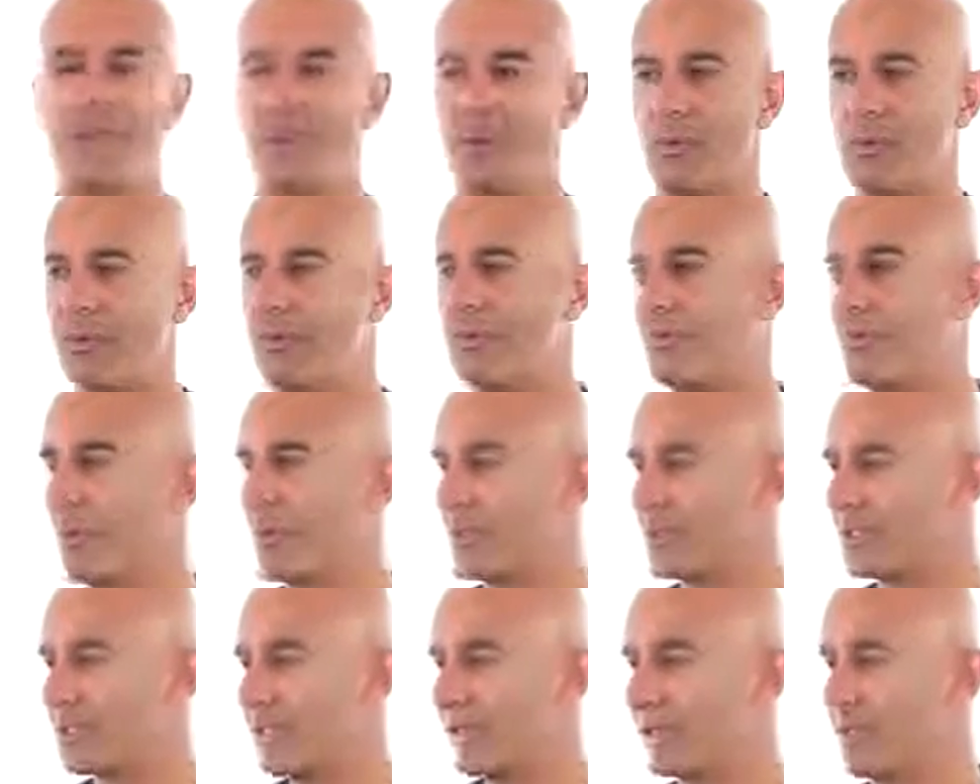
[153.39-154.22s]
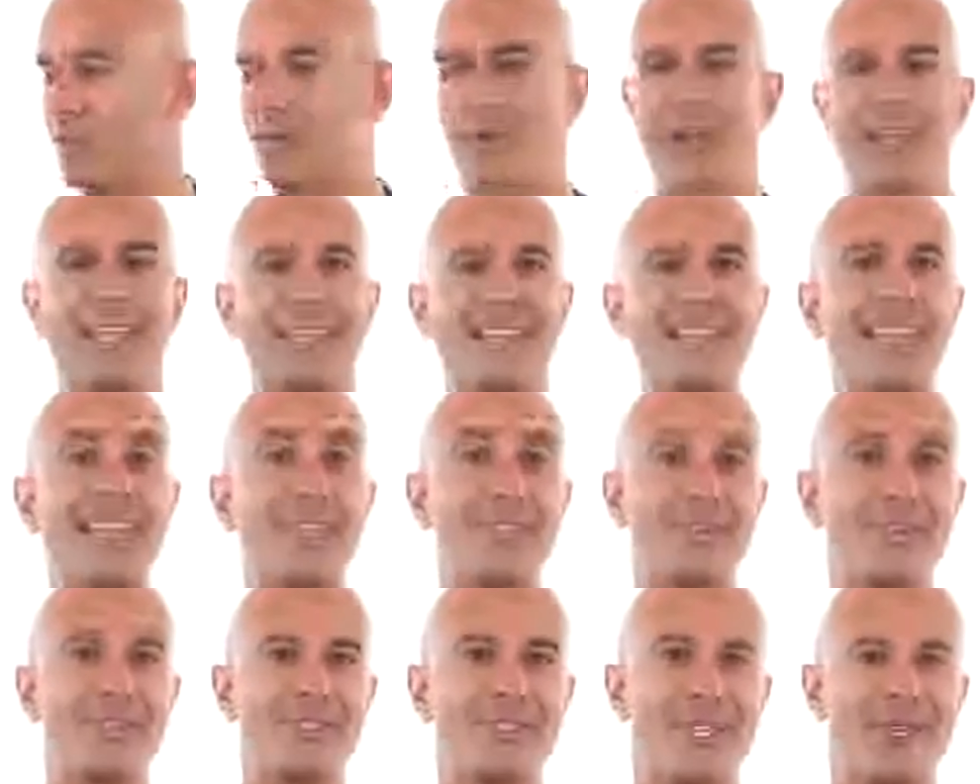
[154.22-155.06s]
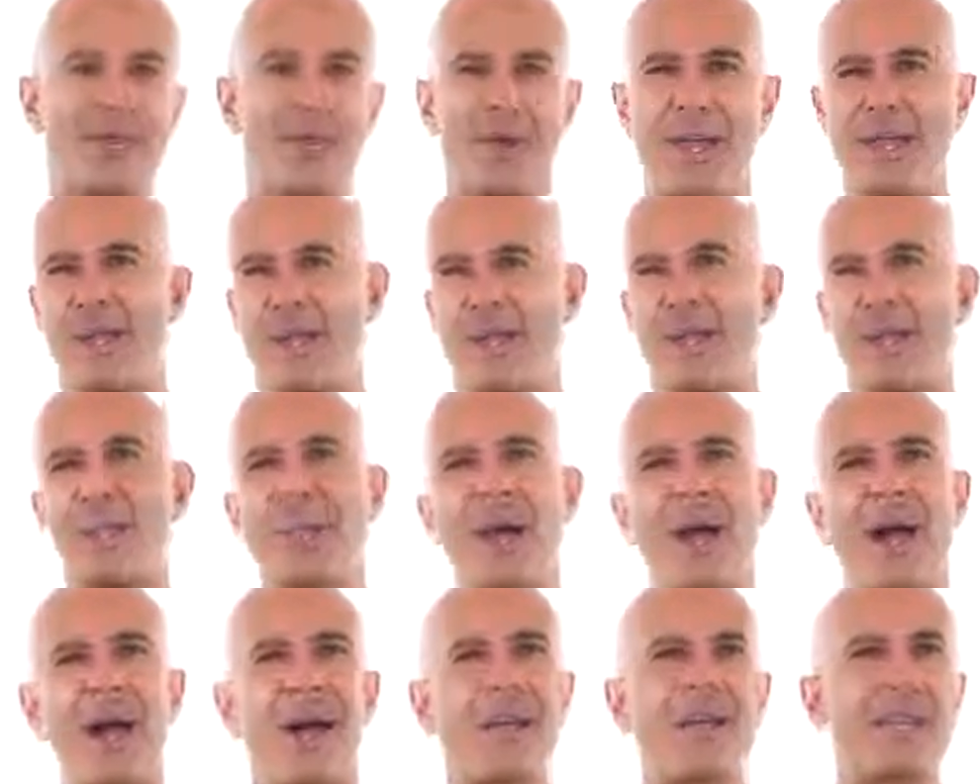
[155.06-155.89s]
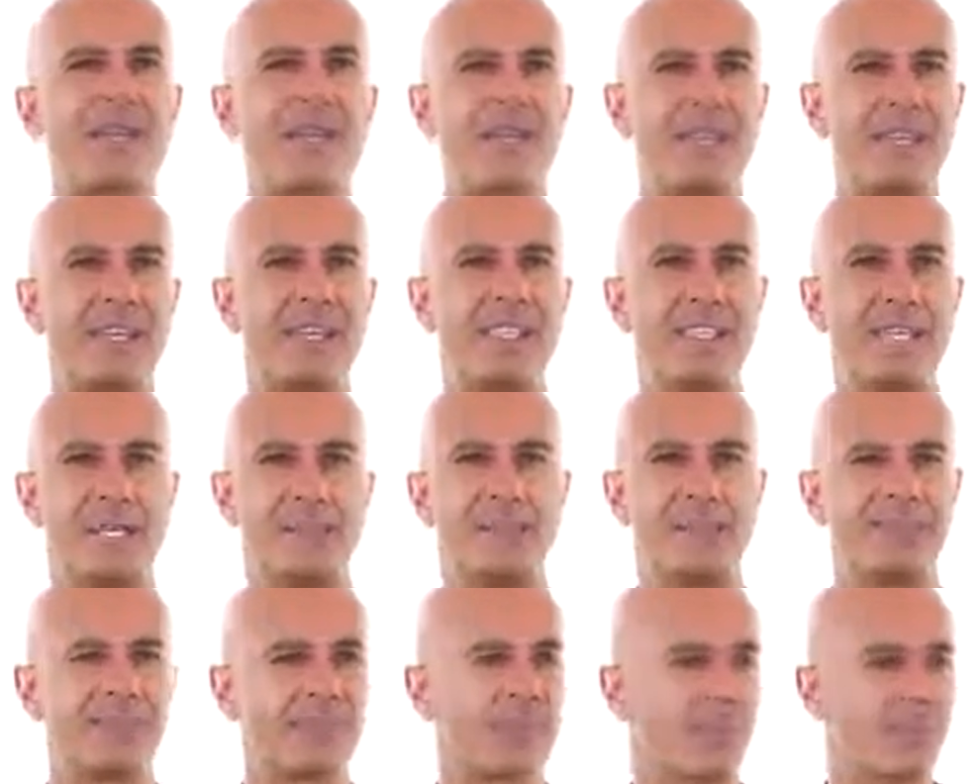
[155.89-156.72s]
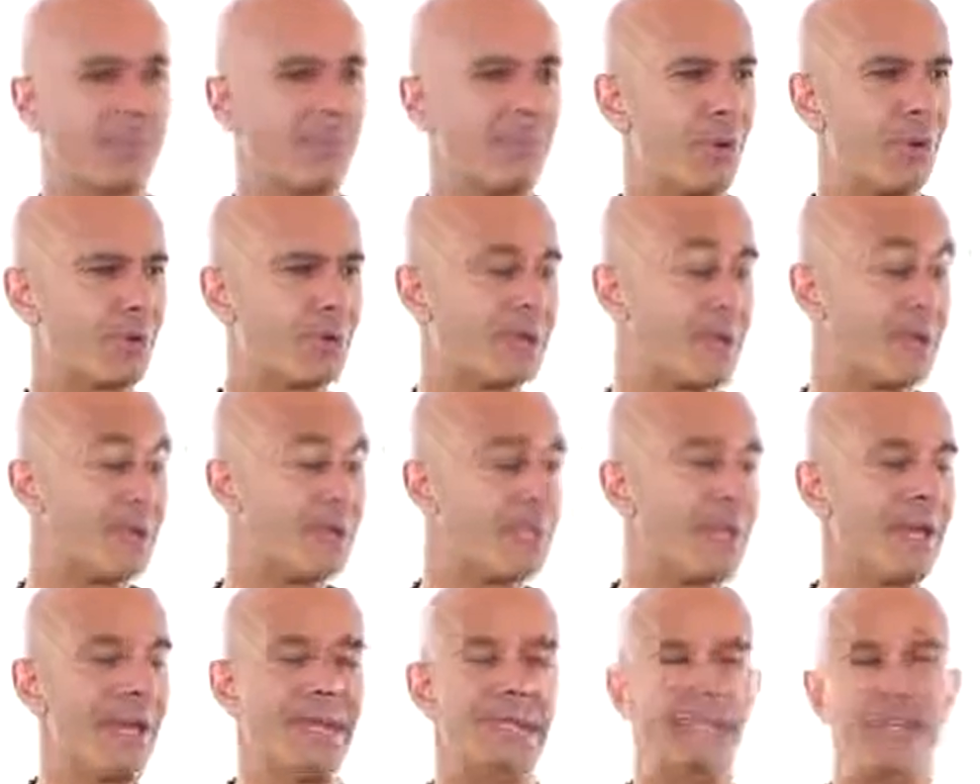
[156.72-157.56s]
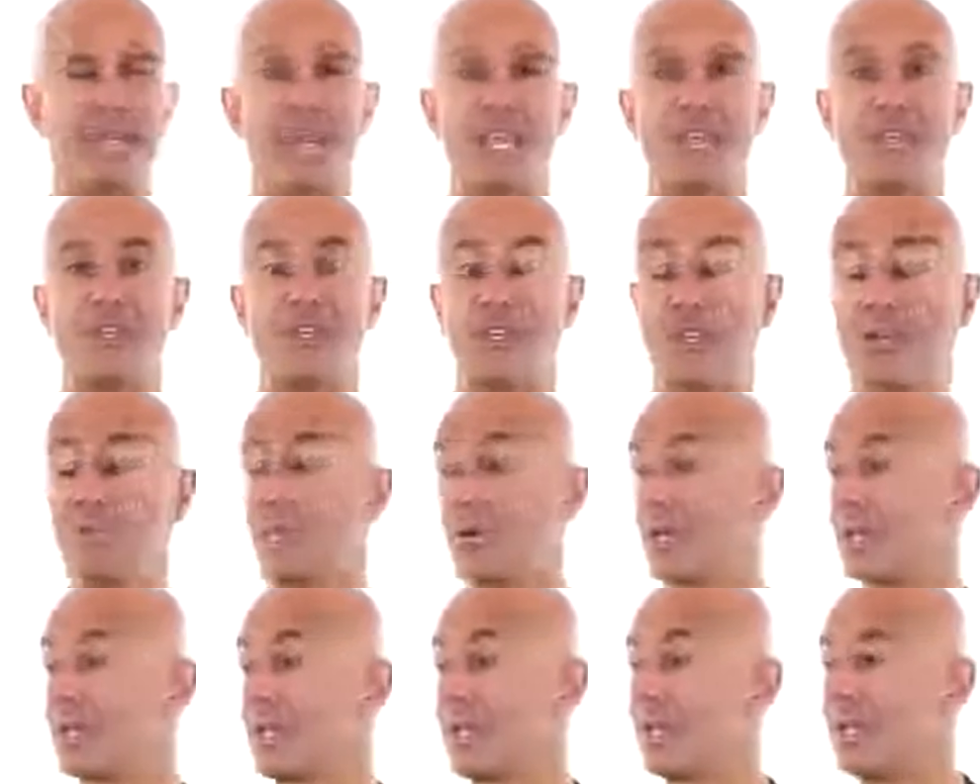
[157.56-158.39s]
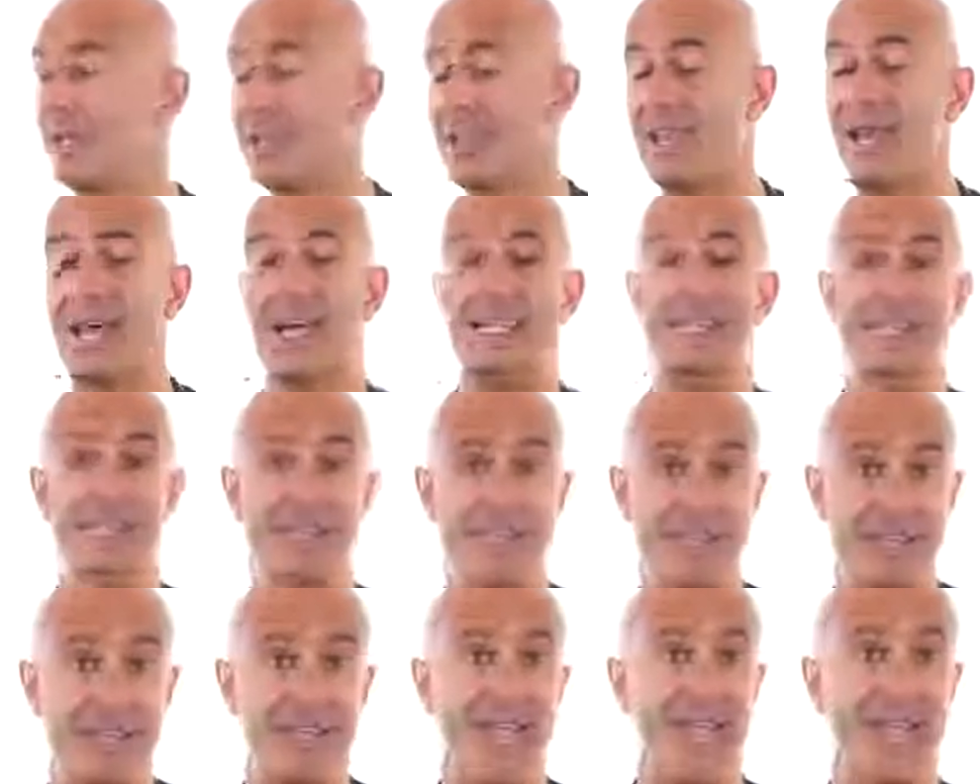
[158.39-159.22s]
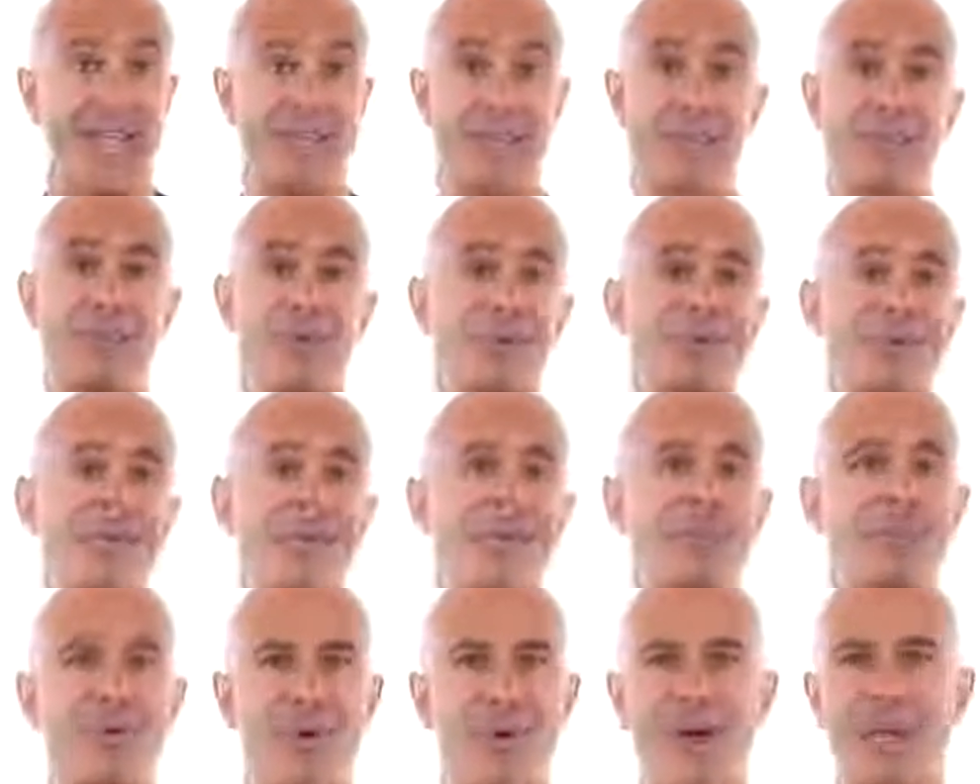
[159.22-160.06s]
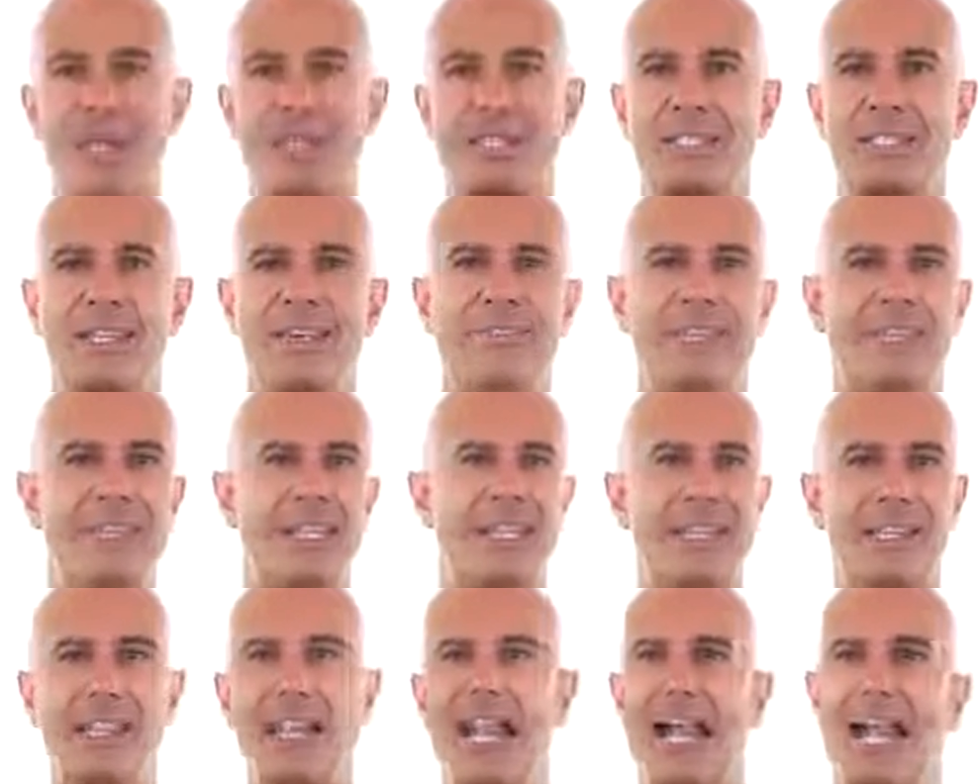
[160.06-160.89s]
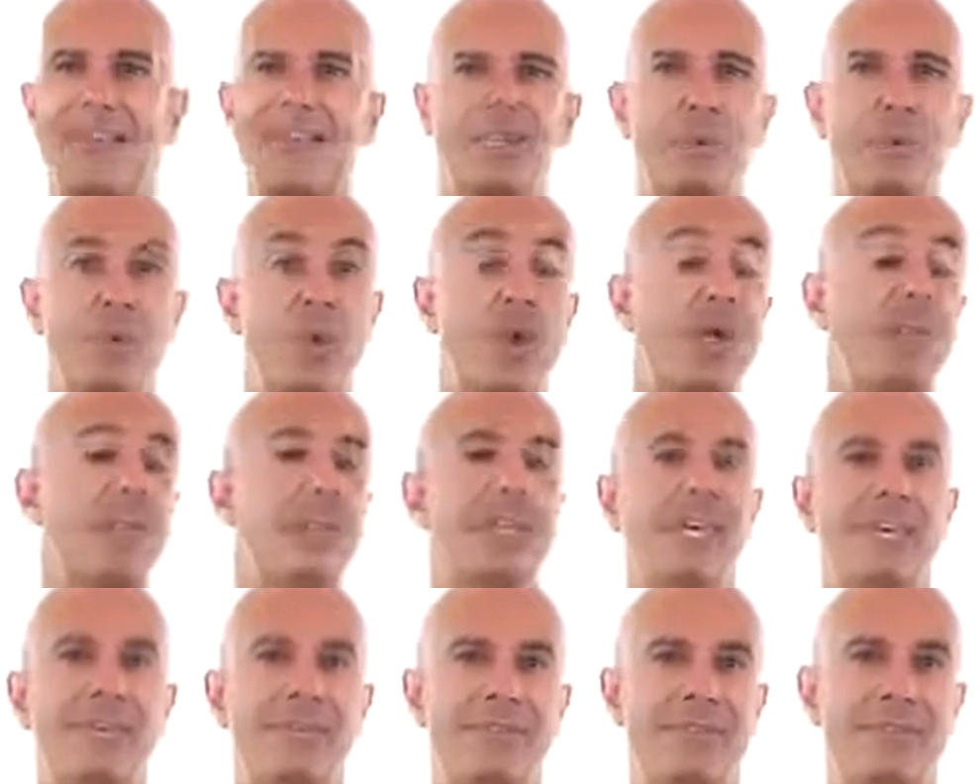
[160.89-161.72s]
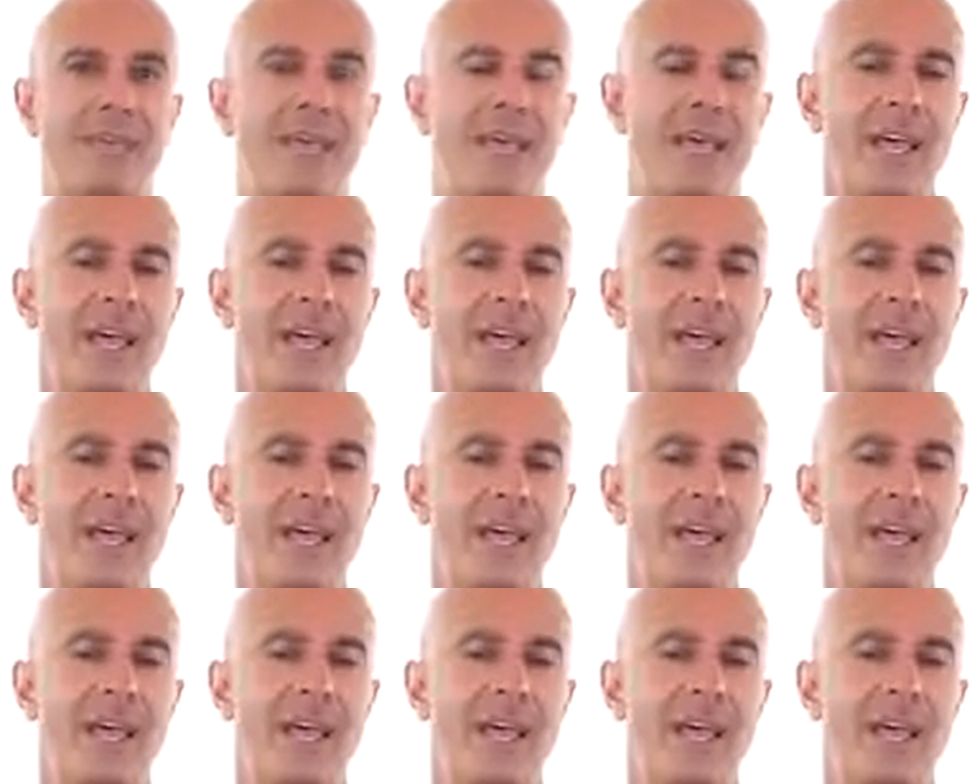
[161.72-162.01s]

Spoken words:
with books of great leaders and great autobiographies and books on meditation and books on philosophy and books on productivity and lives well lived.